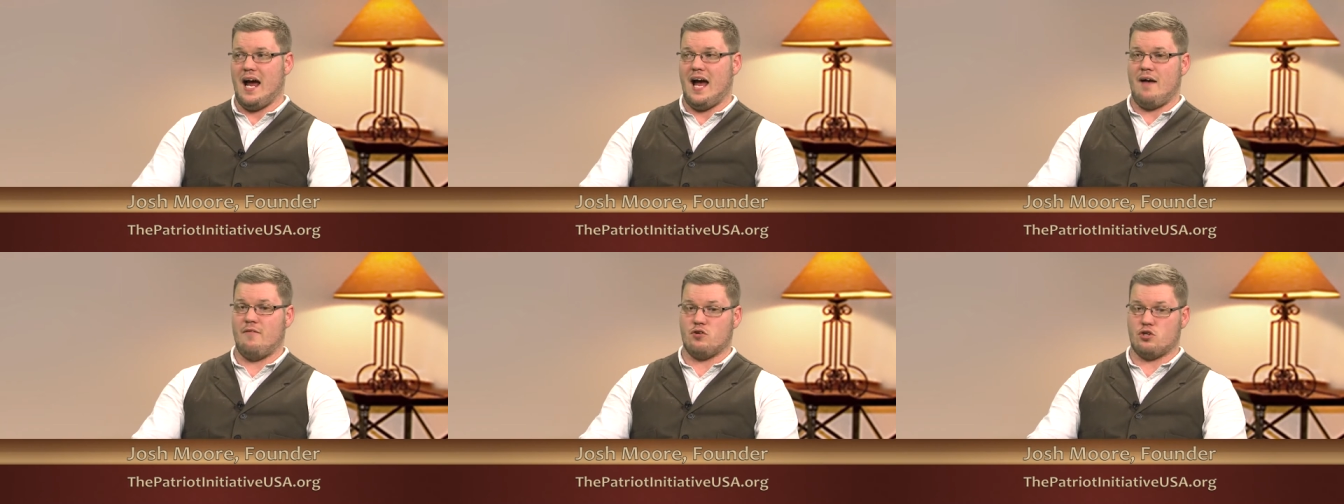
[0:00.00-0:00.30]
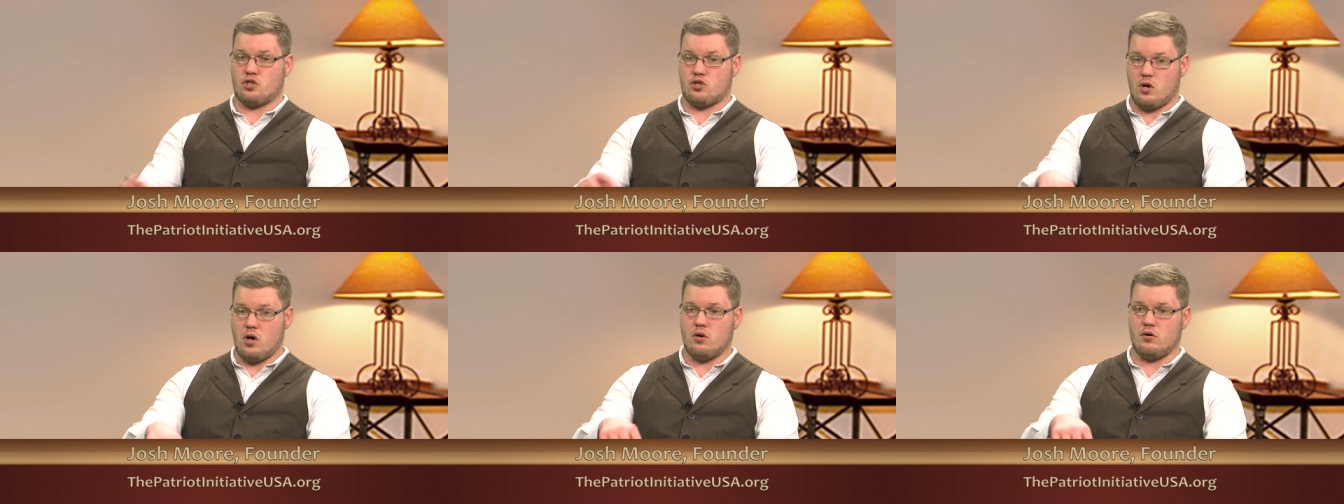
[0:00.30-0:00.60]
I have a
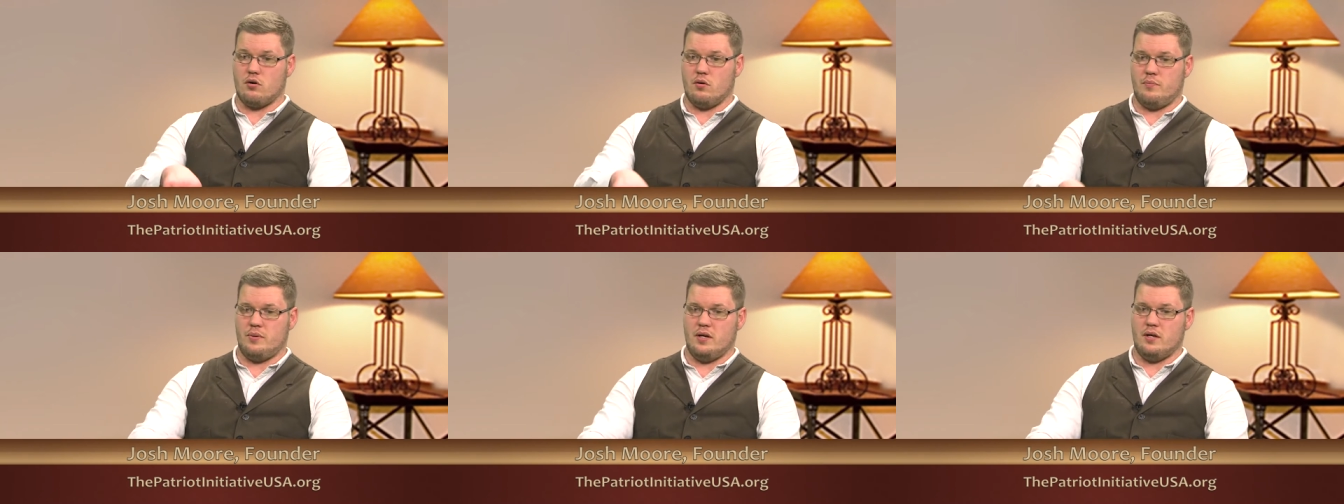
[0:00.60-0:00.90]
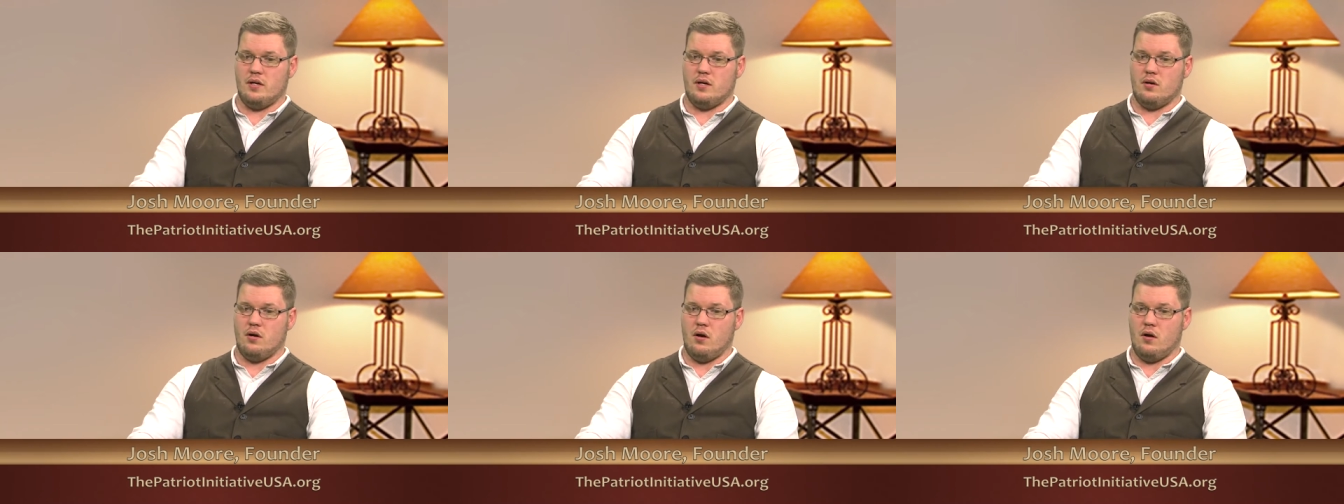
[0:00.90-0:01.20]
stronger
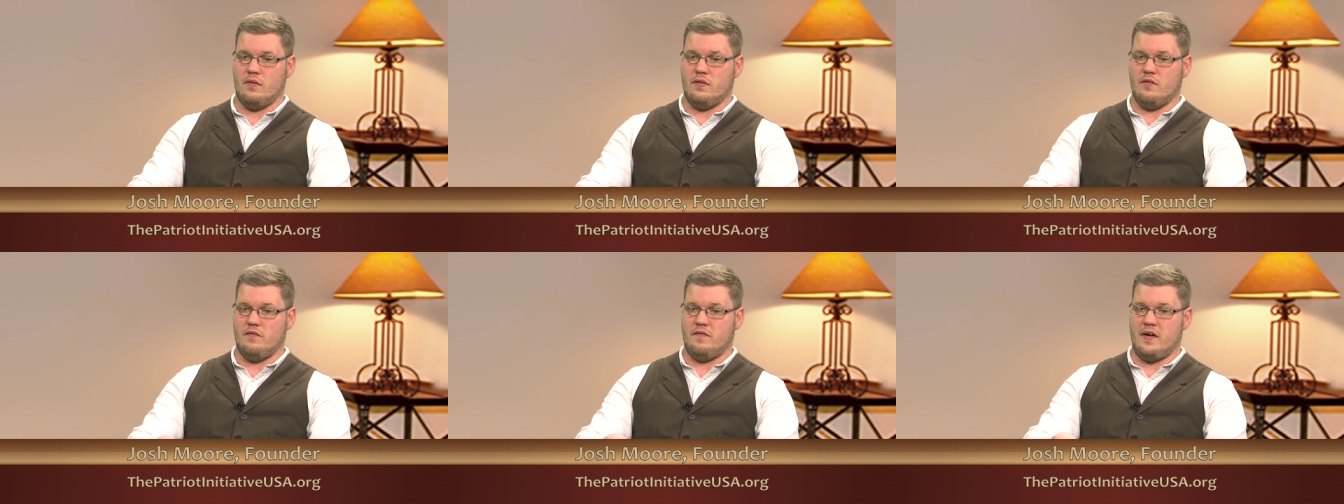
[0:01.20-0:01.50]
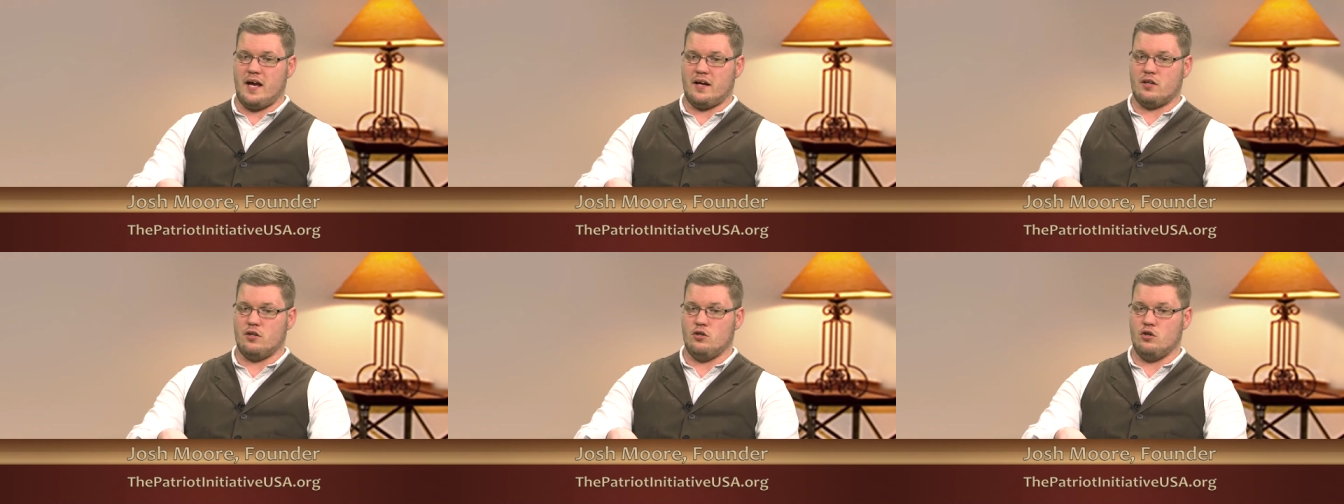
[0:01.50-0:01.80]
opinion on the
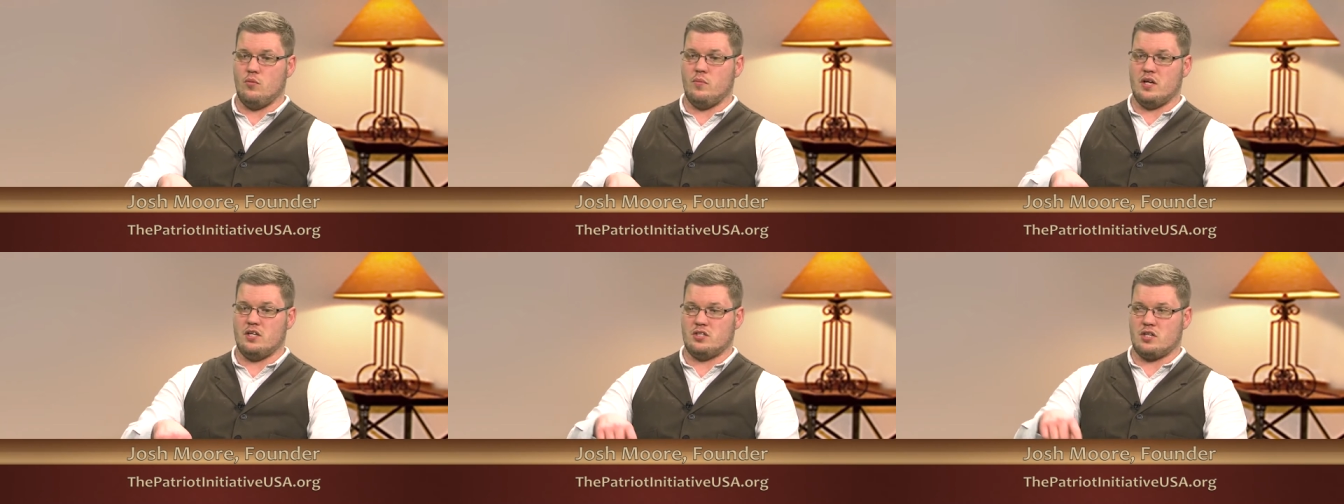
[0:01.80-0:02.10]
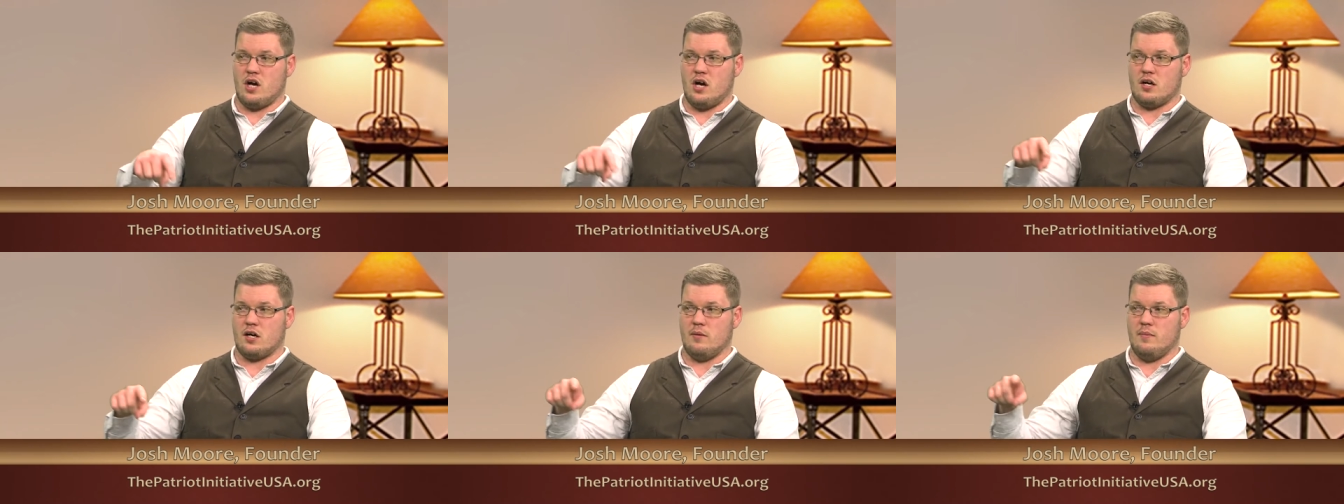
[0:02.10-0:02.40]
fact that nobody's
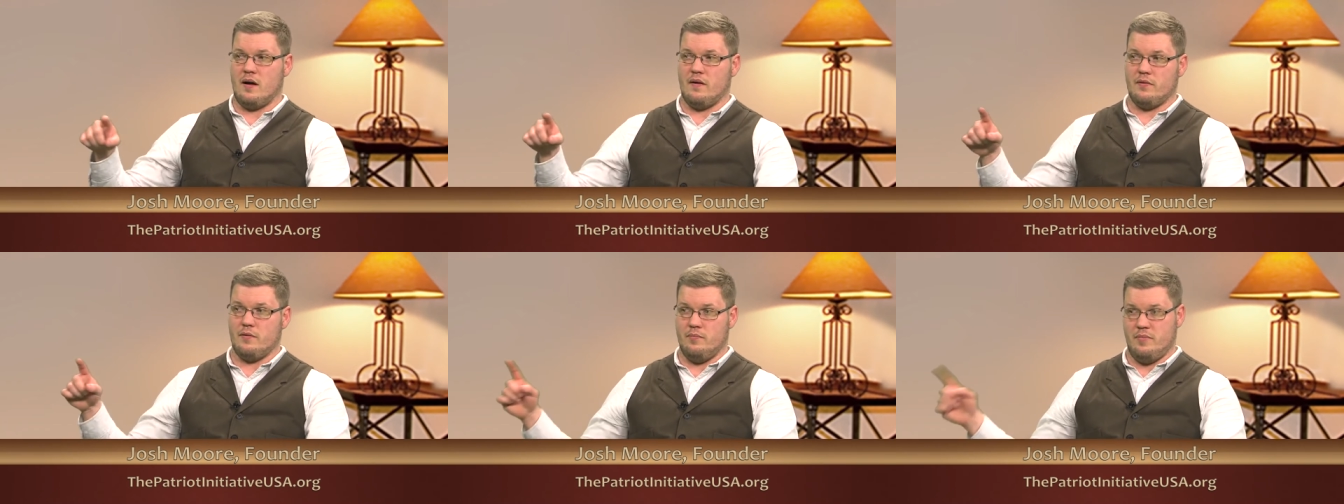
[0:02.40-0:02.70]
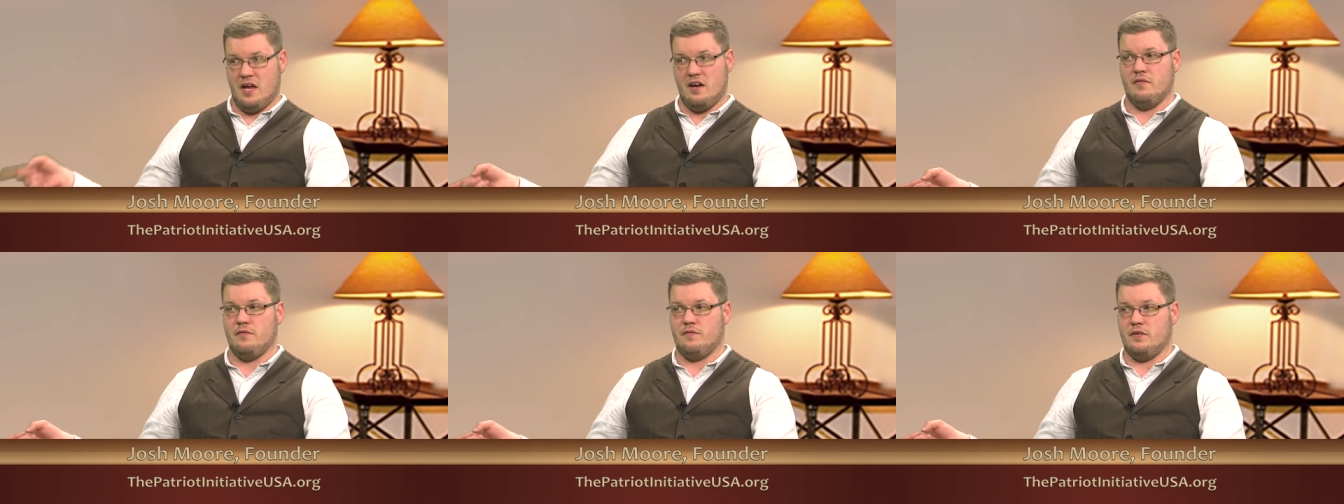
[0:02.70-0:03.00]
talking about the
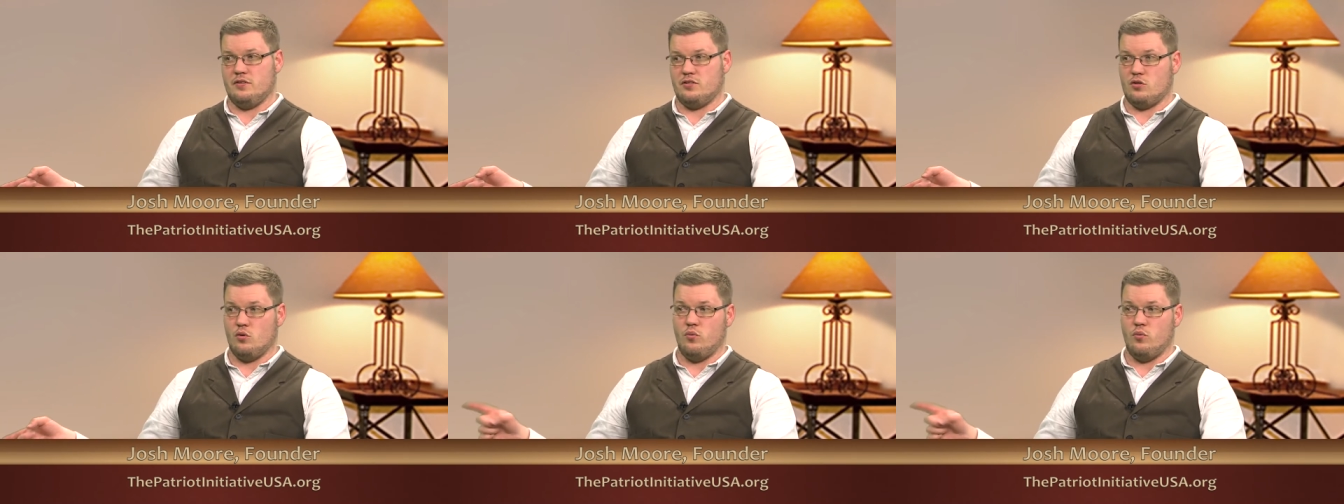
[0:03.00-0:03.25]
benefits,